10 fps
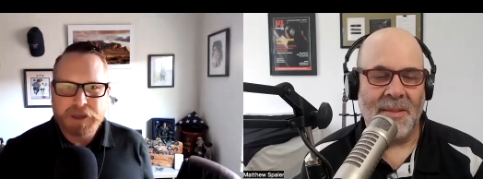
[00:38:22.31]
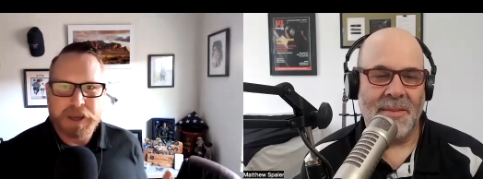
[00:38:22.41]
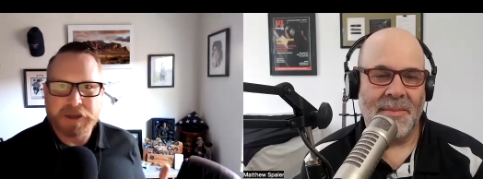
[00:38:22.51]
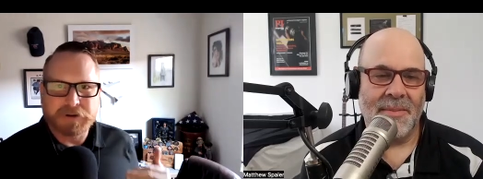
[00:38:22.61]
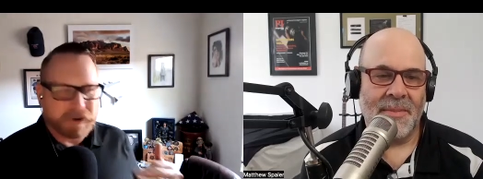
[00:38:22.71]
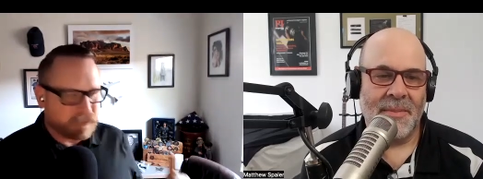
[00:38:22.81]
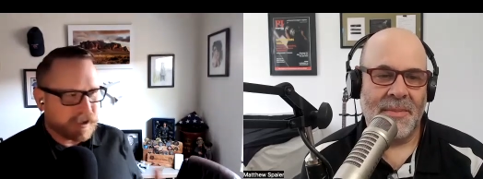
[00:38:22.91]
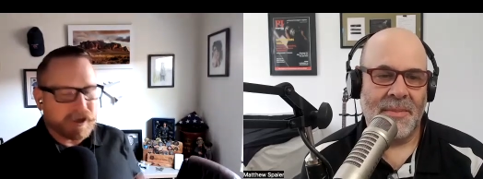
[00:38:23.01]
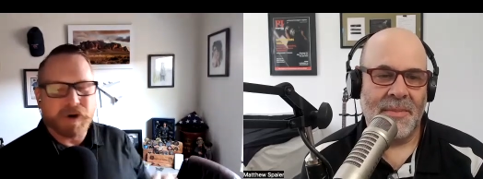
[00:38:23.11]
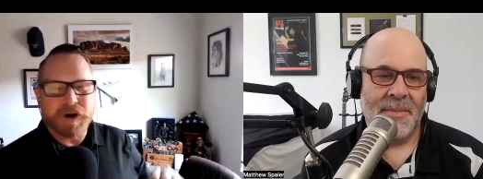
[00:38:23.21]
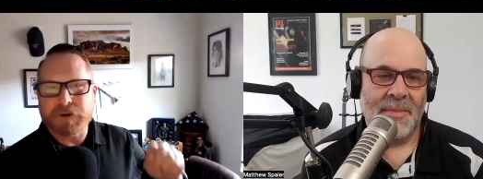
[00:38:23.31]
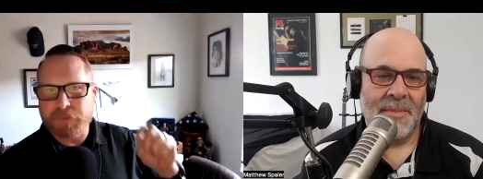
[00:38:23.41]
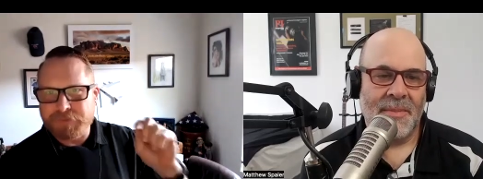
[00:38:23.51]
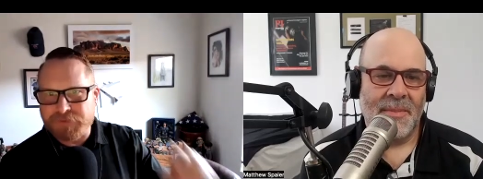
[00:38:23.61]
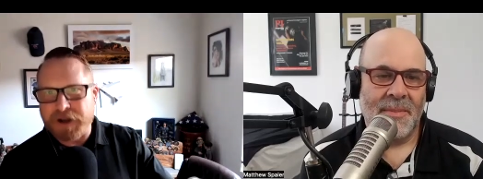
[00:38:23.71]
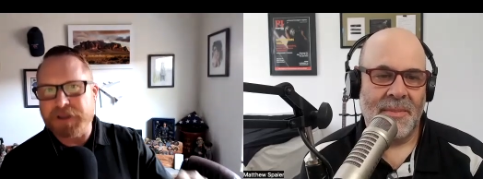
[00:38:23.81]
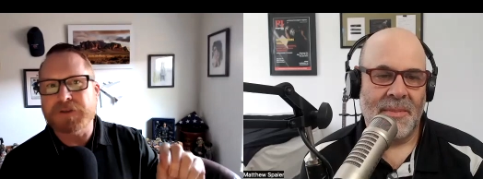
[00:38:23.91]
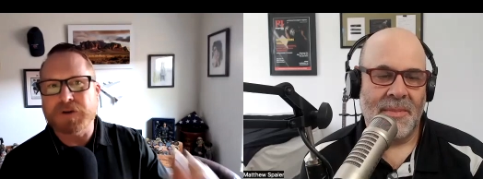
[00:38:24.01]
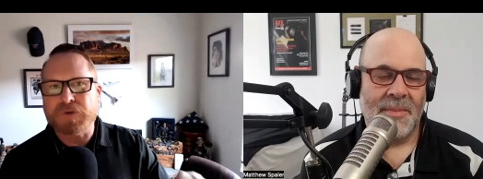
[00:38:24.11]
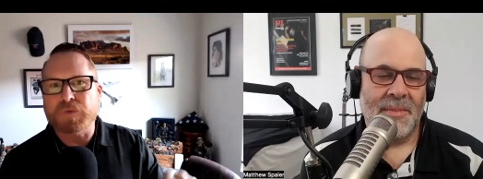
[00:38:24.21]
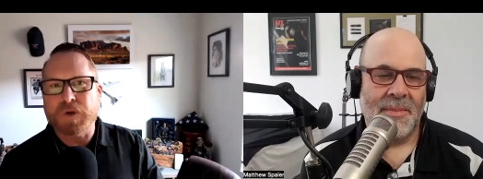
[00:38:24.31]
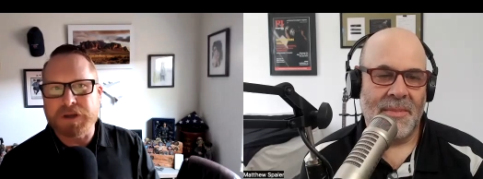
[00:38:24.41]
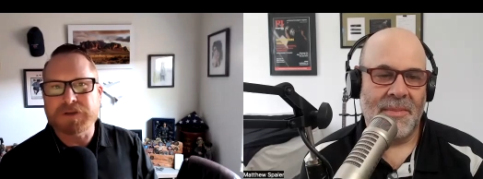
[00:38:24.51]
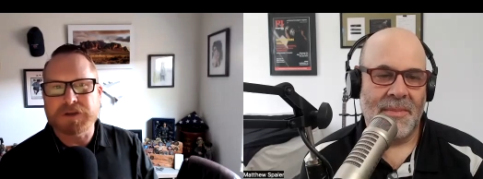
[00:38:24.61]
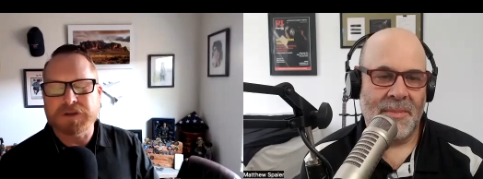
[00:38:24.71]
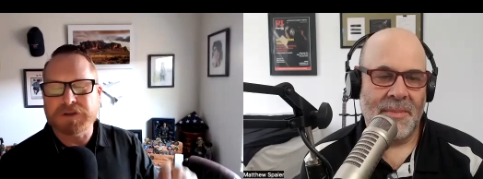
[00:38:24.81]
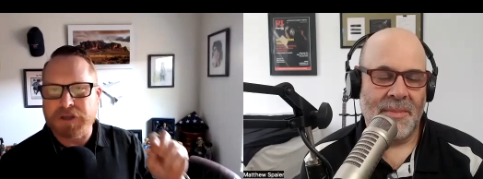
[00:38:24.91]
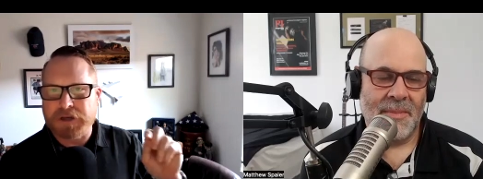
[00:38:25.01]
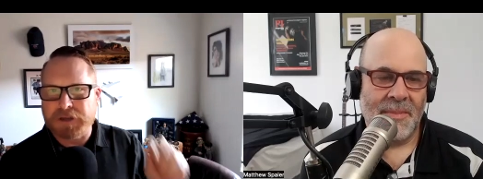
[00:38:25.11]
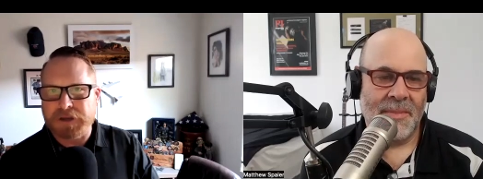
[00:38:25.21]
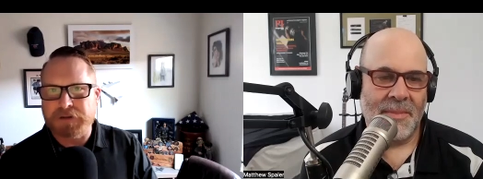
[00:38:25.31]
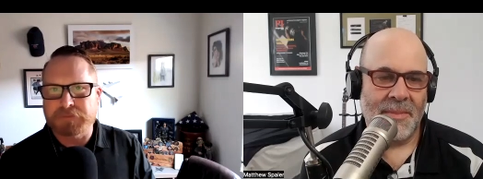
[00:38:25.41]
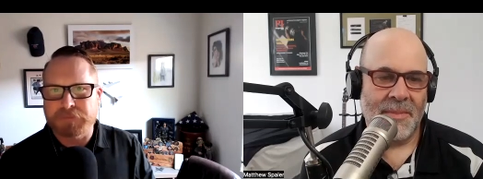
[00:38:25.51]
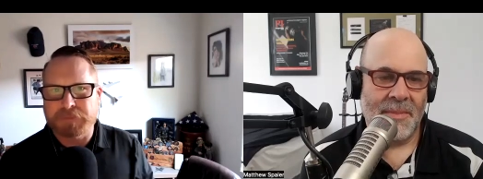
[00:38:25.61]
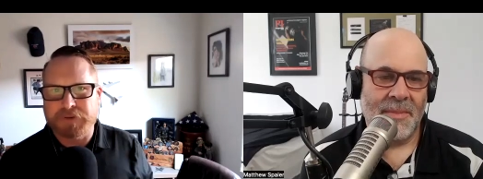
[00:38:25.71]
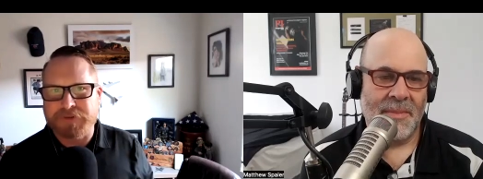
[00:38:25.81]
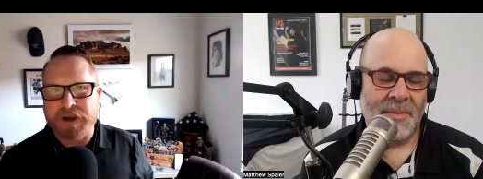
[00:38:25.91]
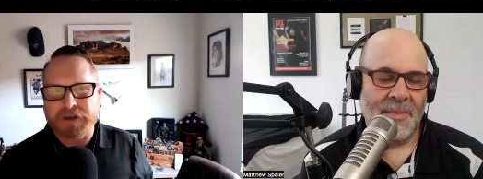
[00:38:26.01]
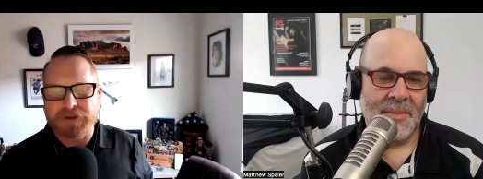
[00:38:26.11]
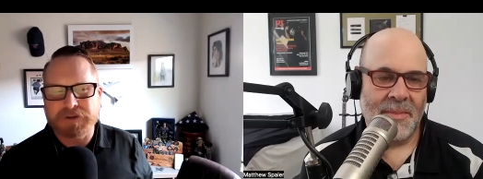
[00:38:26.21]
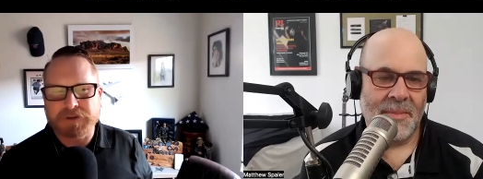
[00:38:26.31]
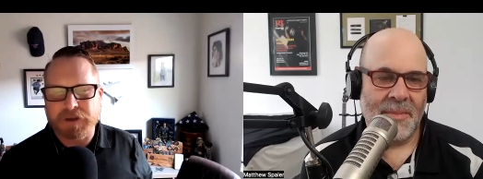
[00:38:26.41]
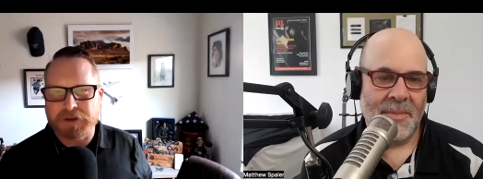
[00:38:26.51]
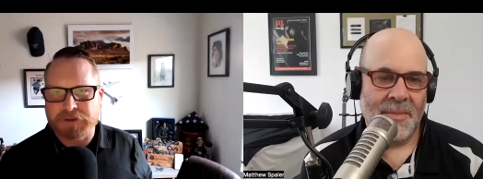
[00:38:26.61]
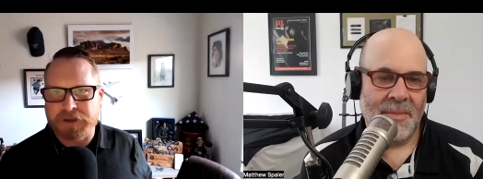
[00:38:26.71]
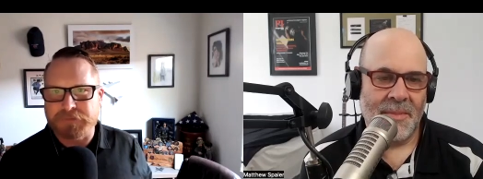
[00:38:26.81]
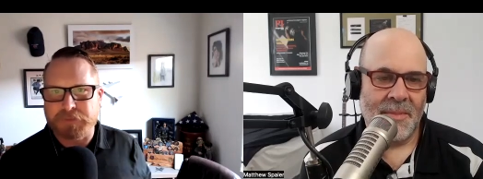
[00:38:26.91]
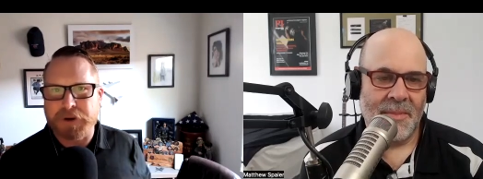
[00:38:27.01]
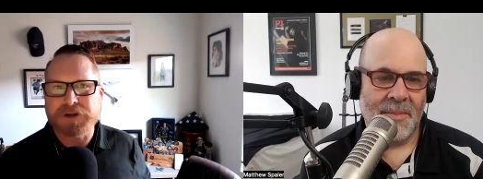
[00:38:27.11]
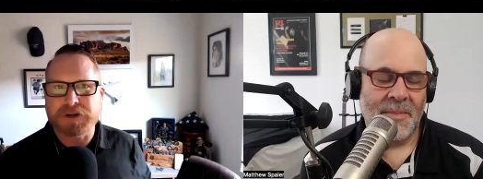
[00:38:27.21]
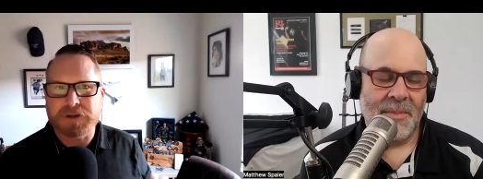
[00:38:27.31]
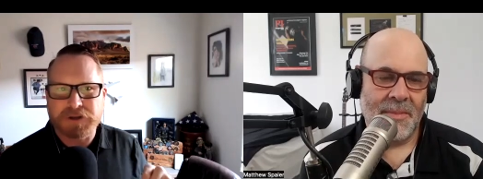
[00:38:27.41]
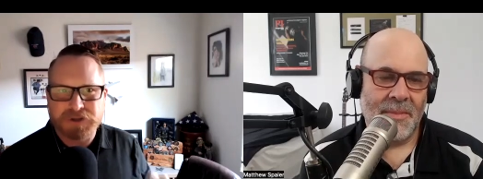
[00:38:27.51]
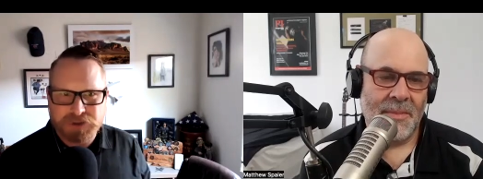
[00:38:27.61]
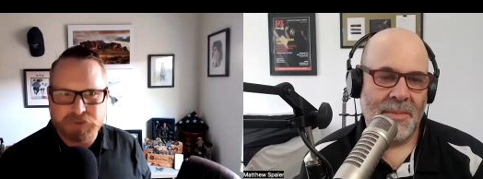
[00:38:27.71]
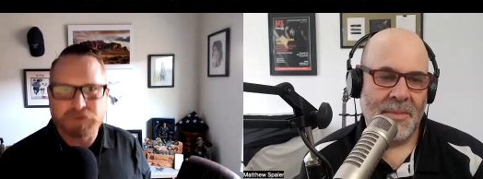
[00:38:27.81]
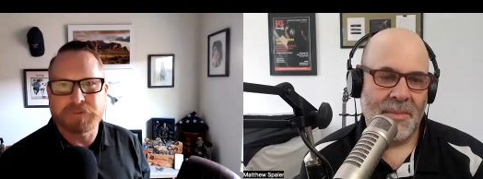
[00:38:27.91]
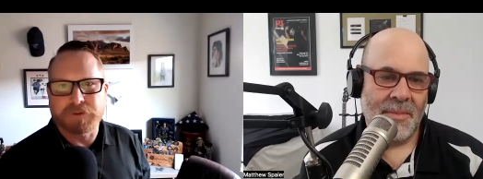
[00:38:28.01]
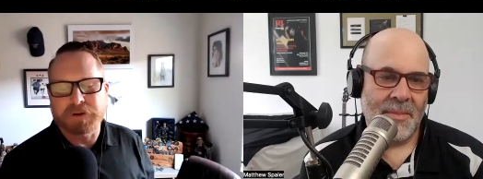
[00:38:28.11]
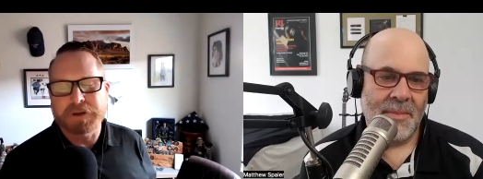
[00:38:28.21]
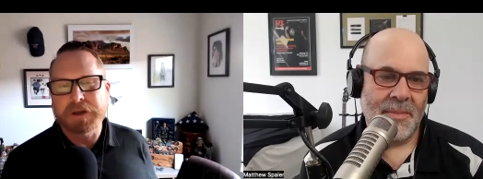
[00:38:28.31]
Speaker 1: And then we go out and we find those witnesses that can provide us the information that is truthful,